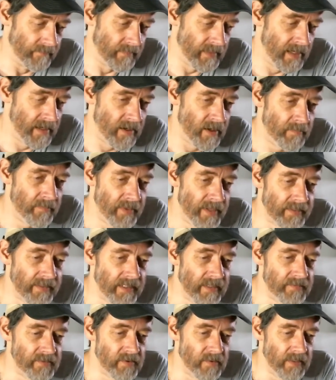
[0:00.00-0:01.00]
I hope that
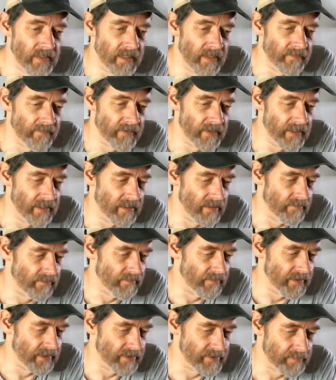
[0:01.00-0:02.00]
gives you enough of
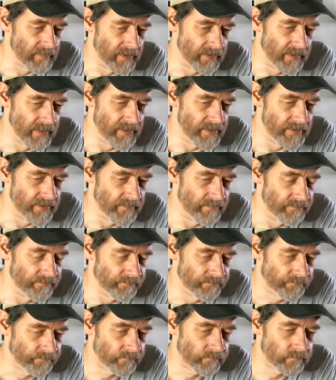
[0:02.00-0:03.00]
an explanation.
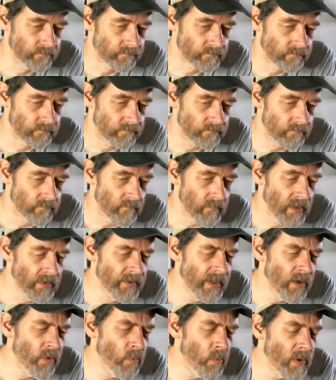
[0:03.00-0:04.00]

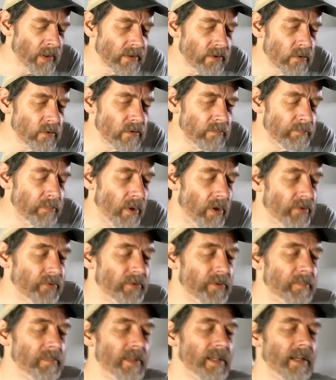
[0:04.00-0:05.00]
Now, what could
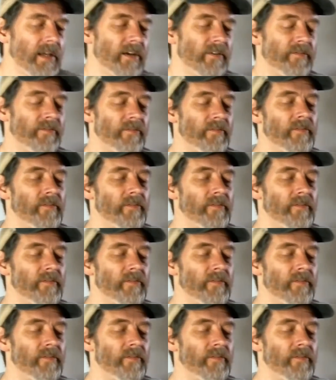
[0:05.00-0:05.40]
possibly have